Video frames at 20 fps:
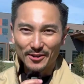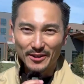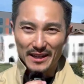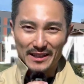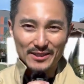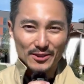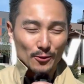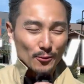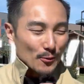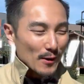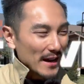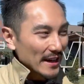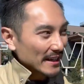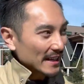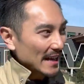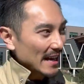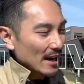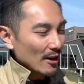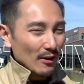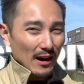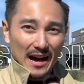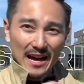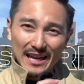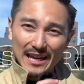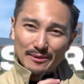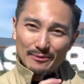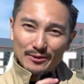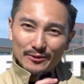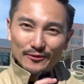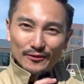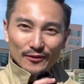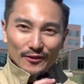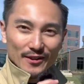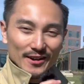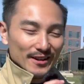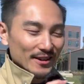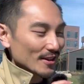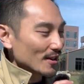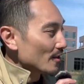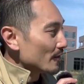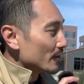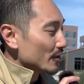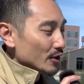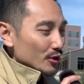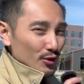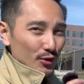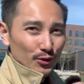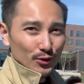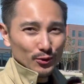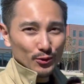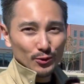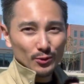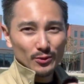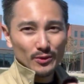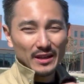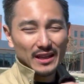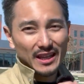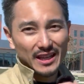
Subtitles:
Okay, so right now I am in front of the new